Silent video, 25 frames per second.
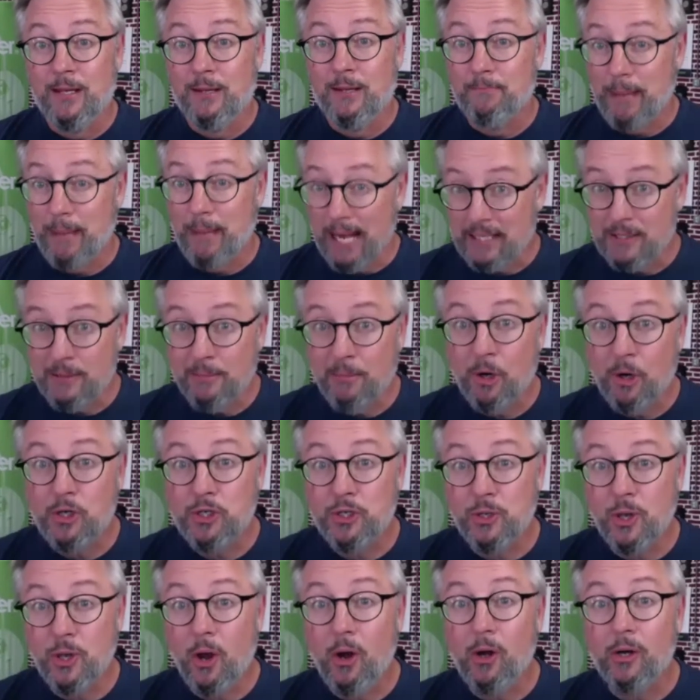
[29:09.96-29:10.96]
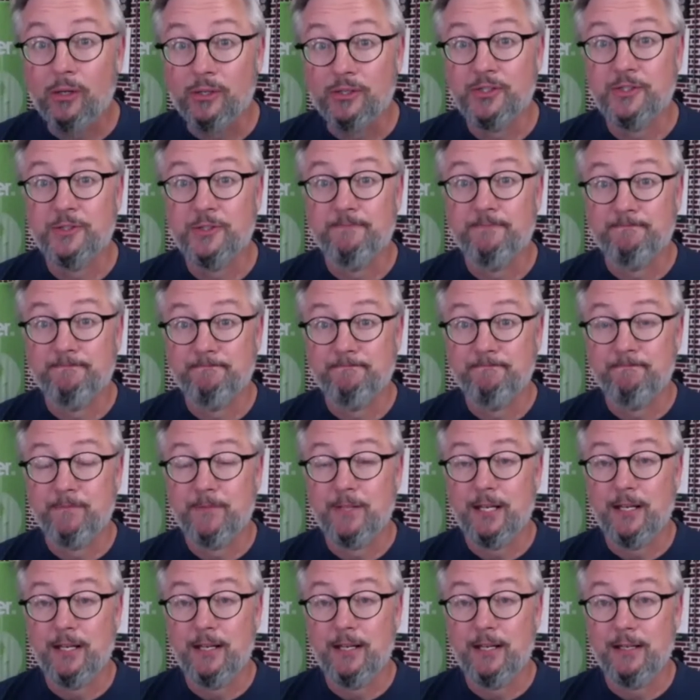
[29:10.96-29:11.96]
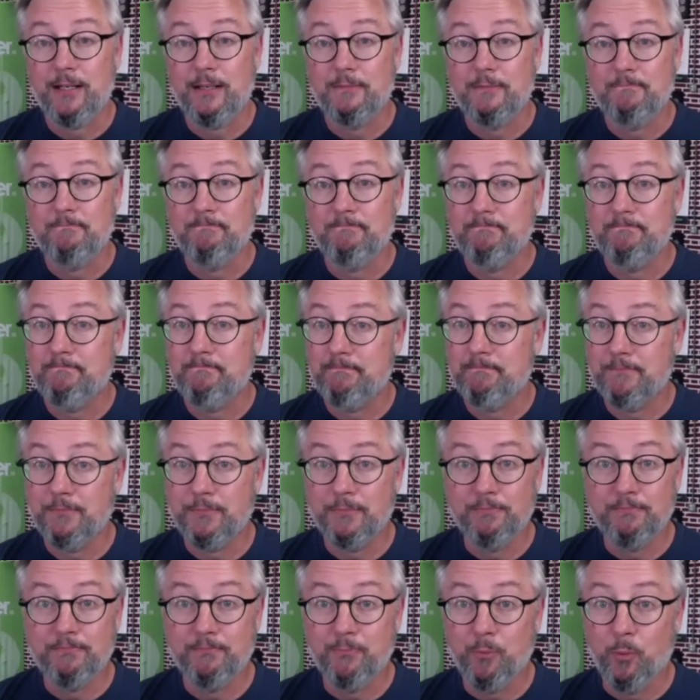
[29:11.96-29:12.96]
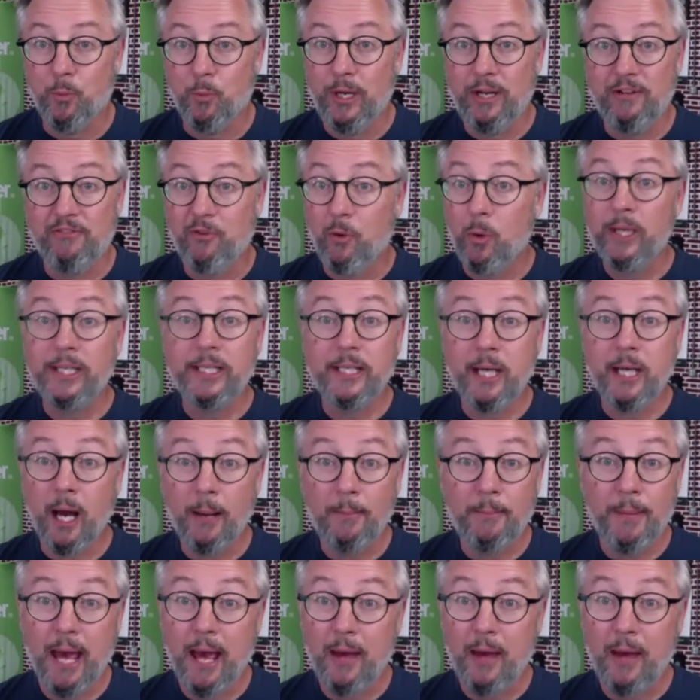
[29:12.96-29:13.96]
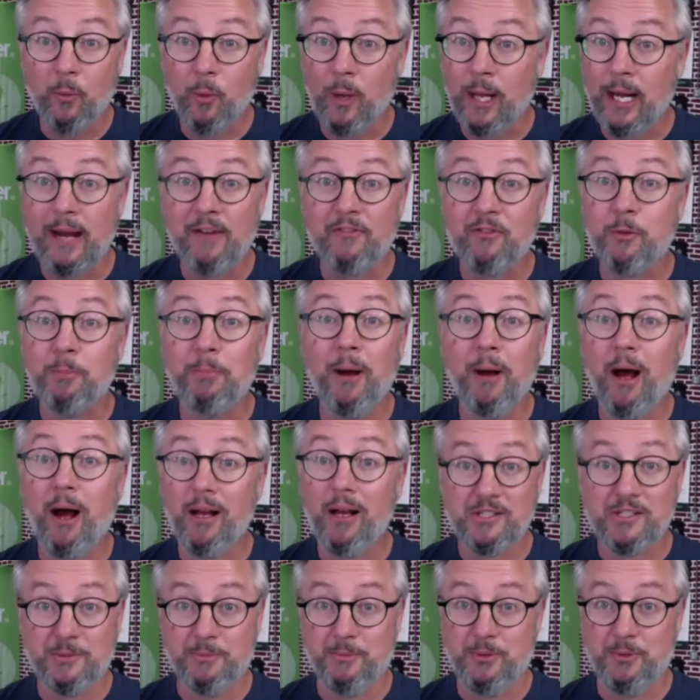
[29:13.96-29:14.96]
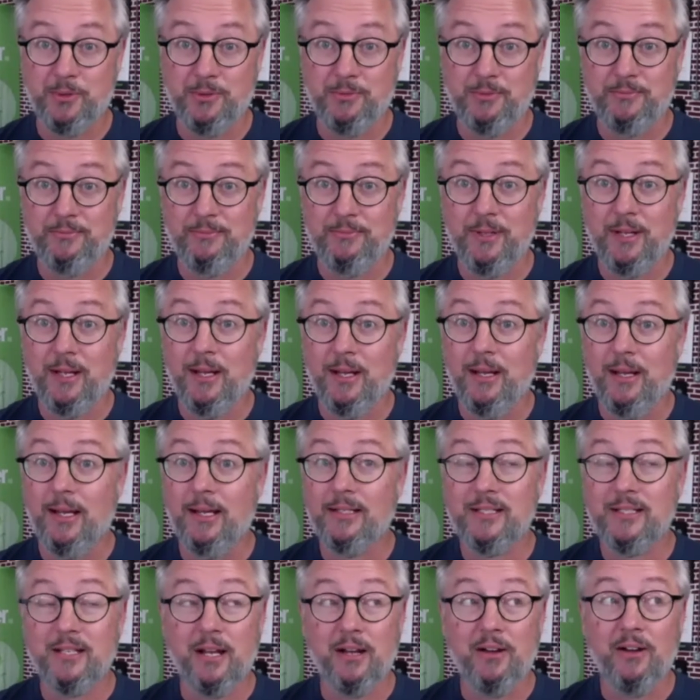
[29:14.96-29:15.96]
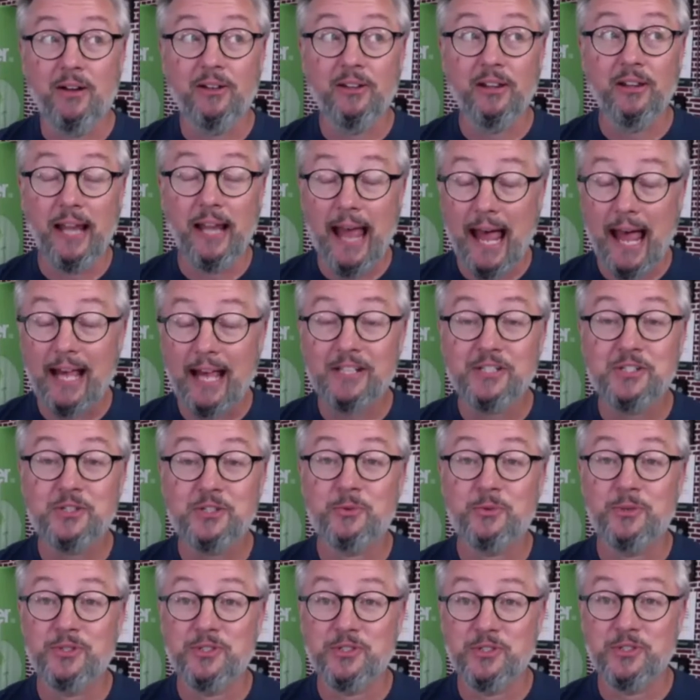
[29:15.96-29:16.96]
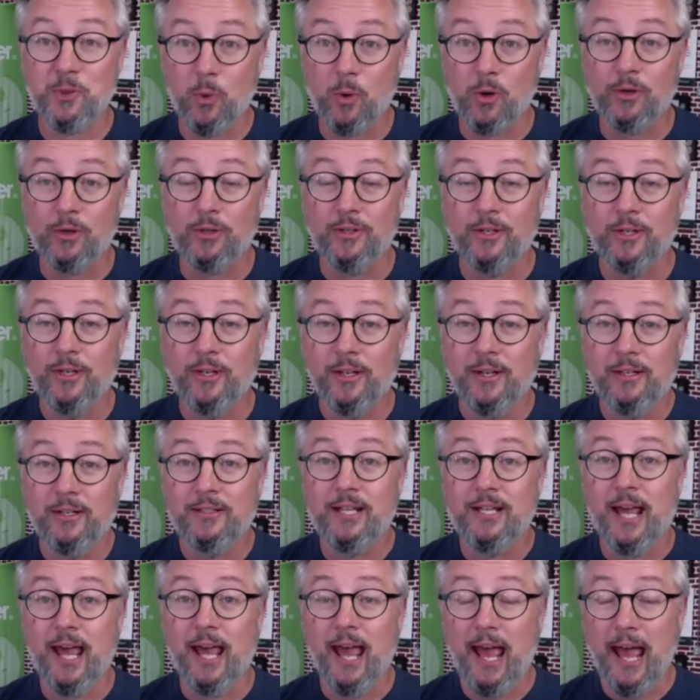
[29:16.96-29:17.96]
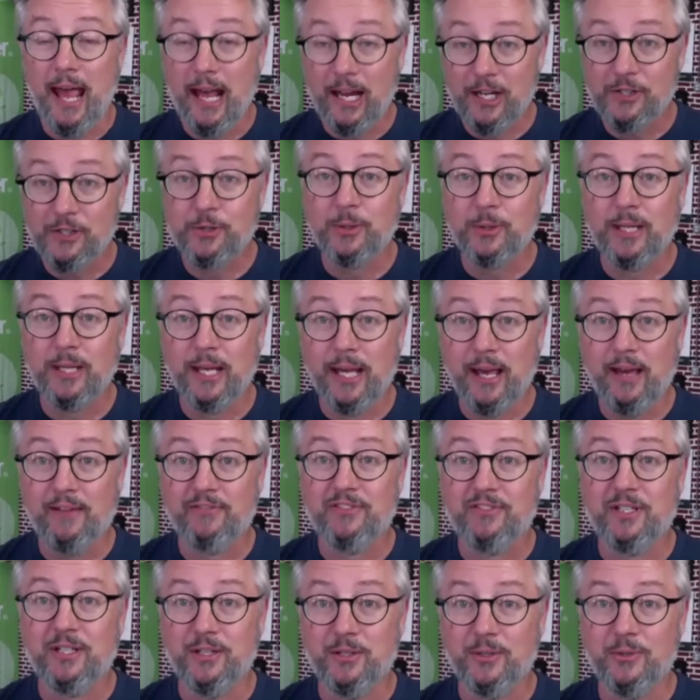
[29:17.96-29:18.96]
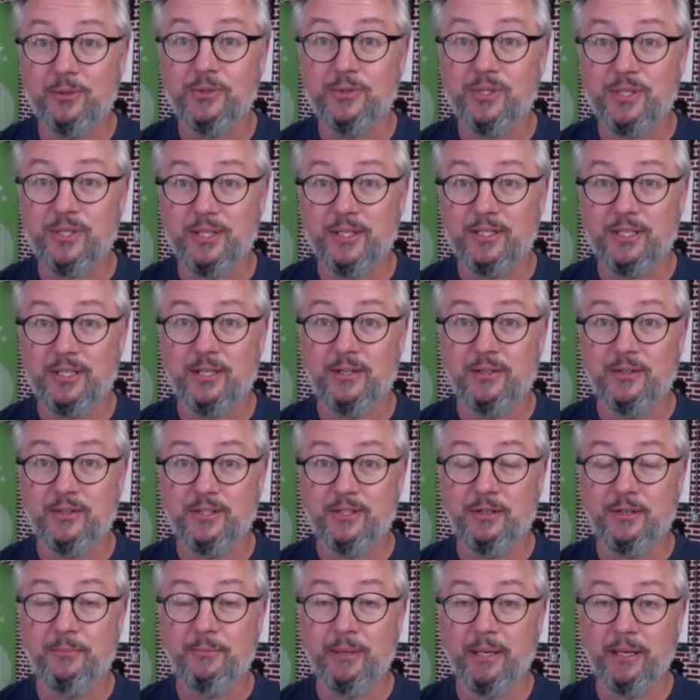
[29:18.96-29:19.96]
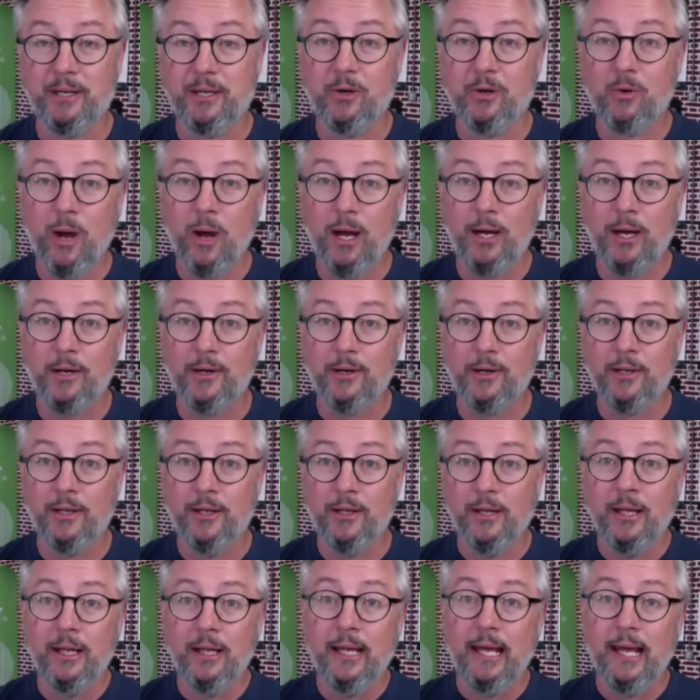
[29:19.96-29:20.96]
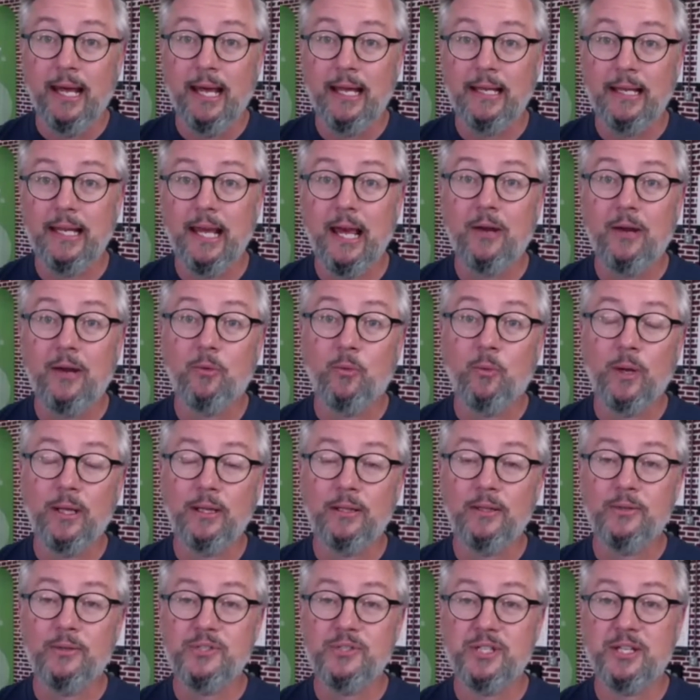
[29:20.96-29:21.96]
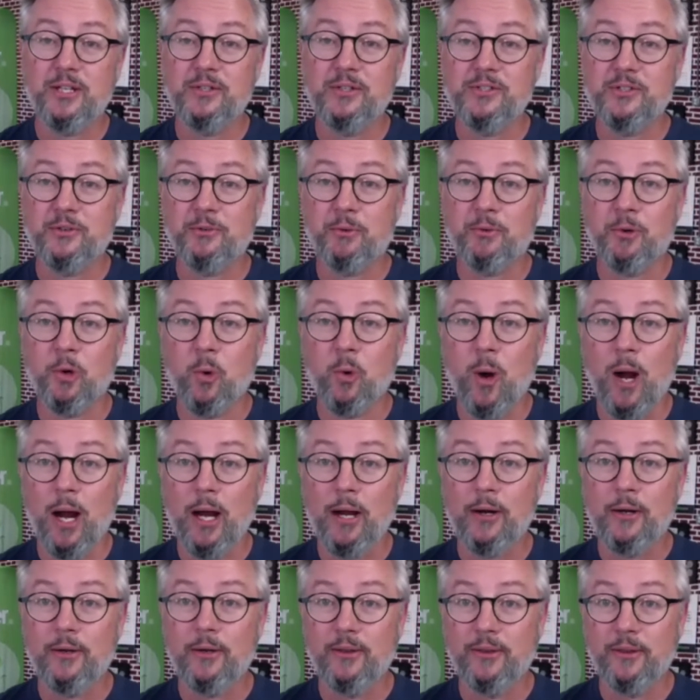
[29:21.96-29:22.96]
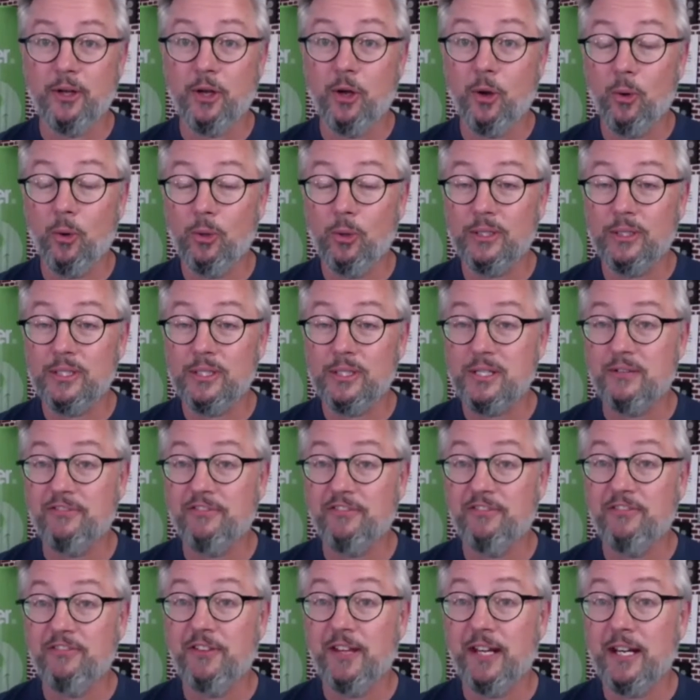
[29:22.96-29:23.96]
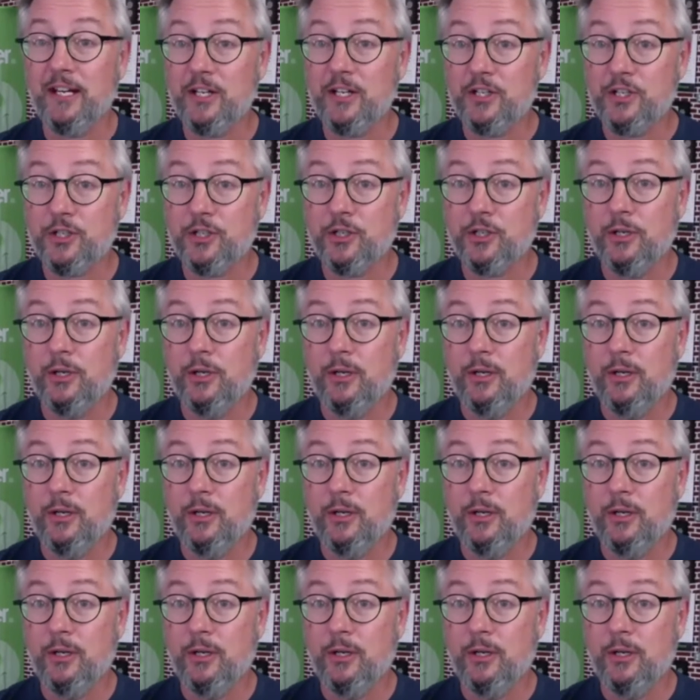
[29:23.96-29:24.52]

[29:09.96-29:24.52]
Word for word: Back to martial arts. Um, we avoid combat whenever possible. It's a last resort to actually have to use the skills that have been acquired. And yet, when those skills are required, the goal is to finish